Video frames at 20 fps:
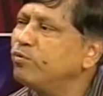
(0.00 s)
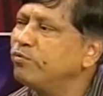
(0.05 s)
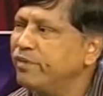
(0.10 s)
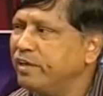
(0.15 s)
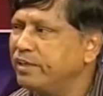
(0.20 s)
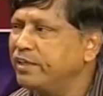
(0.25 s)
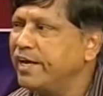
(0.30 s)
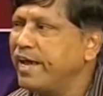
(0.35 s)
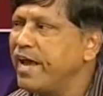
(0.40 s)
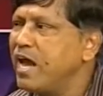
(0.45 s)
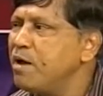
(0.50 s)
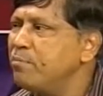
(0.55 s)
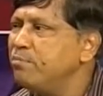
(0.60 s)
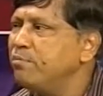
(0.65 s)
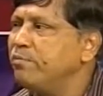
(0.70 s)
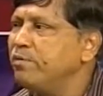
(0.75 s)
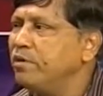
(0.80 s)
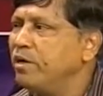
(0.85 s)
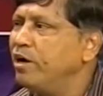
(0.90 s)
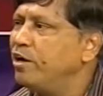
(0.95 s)
fill the
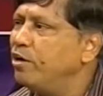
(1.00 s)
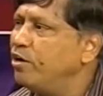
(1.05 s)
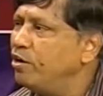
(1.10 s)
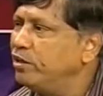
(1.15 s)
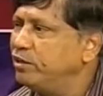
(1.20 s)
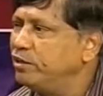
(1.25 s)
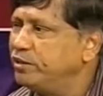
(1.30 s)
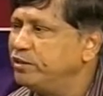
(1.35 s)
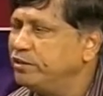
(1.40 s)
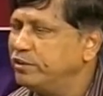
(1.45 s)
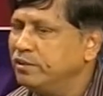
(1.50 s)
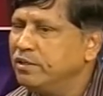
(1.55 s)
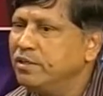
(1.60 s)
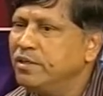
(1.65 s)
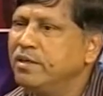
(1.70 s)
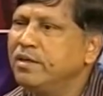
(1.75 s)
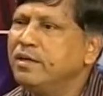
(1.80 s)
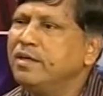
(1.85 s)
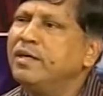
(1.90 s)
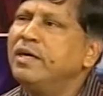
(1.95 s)
gap and all this.
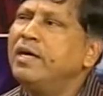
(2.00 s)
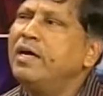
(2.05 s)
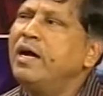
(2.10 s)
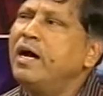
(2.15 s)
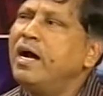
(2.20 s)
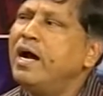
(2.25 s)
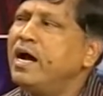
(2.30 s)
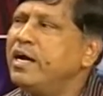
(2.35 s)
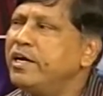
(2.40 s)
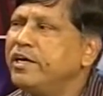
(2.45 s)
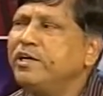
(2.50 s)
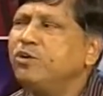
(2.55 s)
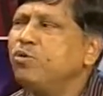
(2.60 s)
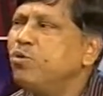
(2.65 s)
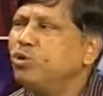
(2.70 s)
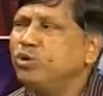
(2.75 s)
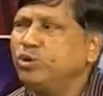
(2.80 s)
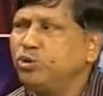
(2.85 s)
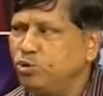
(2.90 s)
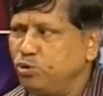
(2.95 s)
And it
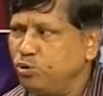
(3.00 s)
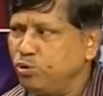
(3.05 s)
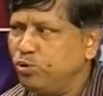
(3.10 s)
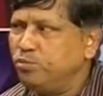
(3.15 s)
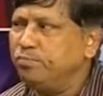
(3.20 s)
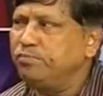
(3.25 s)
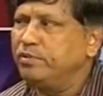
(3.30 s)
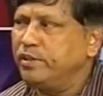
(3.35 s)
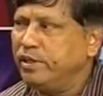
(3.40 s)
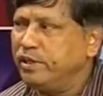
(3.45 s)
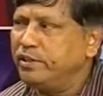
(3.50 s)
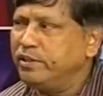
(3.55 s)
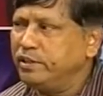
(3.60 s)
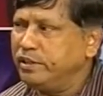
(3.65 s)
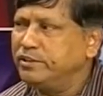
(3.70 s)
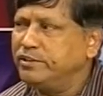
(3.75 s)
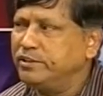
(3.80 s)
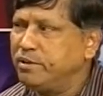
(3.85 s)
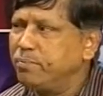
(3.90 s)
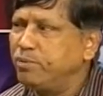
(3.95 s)
goes through, in
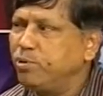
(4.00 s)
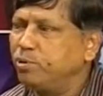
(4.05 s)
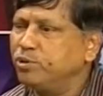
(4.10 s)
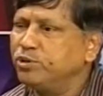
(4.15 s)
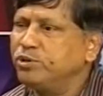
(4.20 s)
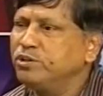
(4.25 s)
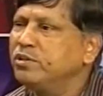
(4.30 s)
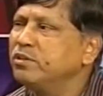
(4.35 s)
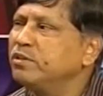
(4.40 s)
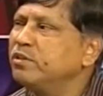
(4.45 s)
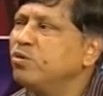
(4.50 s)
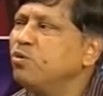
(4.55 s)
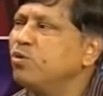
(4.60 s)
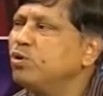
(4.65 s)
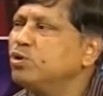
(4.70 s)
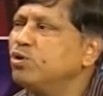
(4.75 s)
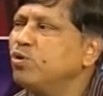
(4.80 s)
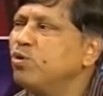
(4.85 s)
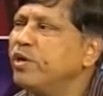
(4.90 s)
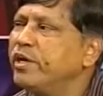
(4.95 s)
this approach, the
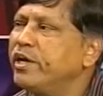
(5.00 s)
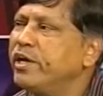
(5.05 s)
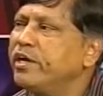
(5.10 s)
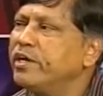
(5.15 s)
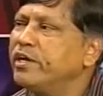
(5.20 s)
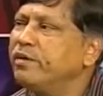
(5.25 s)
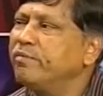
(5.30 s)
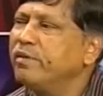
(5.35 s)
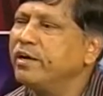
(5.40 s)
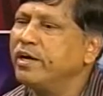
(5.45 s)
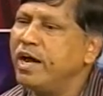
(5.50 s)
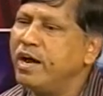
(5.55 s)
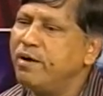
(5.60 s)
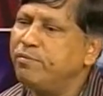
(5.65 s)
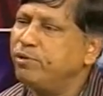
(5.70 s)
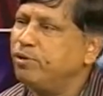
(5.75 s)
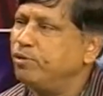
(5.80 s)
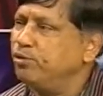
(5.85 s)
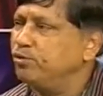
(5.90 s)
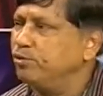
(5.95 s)
course coordinator will
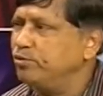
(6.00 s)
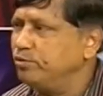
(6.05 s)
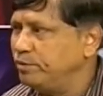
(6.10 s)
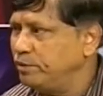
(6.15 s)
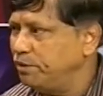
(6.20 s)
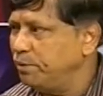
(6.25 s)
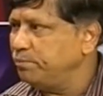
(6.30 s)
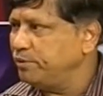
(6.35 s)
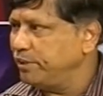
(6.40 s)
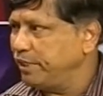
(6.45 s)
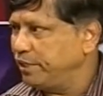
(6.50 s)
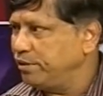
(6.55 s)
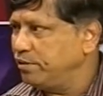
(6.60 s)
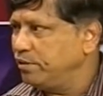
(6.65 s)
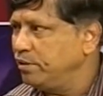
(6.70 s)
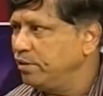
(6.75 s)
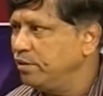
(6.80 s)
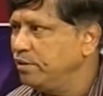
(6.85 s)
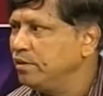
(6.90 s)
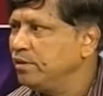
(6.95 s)
have to subject
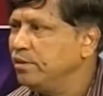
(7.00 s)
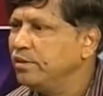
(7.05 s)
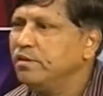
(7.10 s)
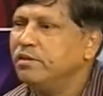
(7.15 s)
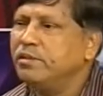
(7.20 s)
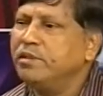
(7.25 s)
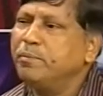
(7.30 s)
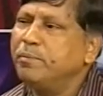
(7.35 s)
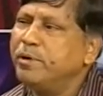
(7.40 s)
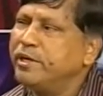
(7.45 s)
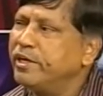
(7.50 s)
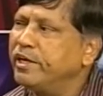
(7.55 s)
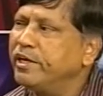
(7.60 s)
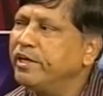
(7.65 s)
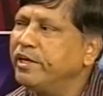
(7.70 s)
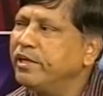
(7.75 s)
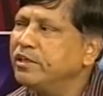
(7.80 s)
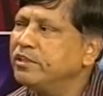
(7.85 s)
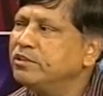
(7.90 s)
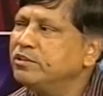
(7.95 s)
the
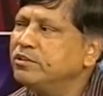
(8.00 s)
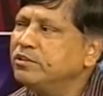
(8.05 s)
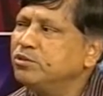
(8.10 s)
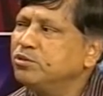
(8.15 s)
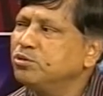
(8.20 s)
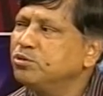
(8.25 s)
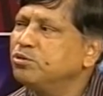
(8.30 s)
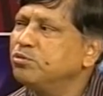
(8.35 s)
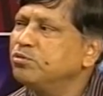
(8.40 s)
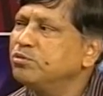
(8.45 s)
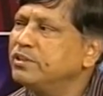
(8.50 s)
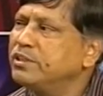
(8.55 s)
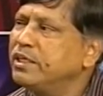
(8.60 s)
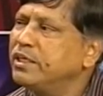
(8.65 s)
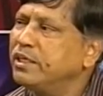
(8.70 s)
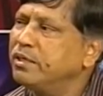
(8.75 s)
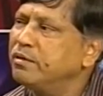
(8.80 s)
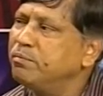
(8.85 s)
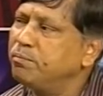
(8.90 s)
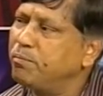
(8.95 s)
materials to
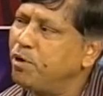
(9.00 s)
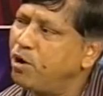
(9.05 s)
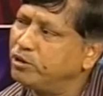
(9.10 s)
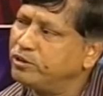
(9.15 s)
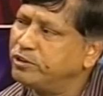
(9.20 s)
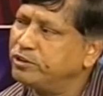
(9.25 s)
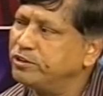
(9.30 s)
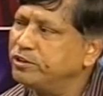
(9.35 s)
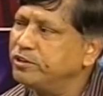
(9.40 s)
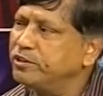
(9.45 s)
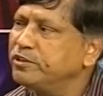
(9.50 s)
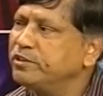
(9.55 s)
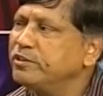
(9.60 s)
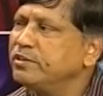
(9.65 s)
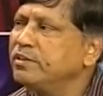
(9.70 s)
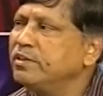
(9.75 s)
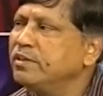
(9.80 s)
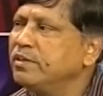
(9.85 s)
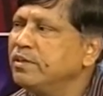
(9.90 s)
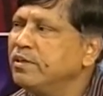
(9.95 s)
certain
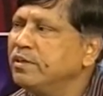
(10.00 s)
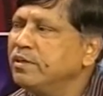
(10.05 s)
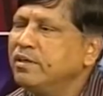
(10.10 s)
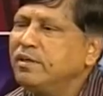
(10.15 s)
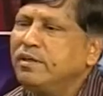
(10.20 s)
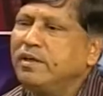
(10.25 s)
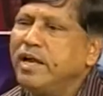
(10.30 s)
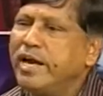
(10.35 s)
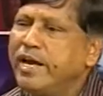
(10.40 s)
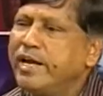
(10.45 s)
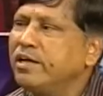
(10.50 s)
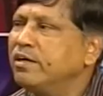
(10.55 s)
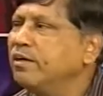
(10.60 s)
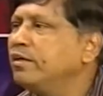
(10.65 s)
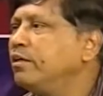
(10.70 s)
processes, like